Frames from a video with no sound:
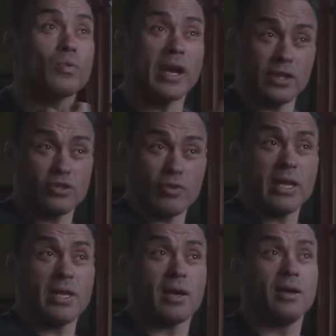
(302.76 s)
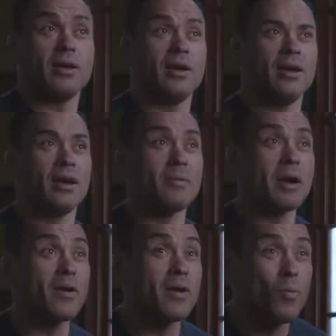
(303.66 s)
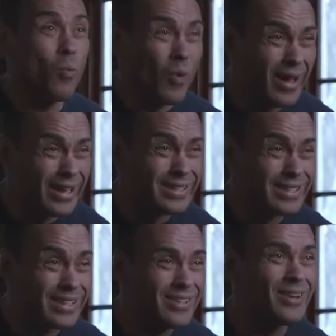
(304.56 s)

right at the trachea. I'm like, what?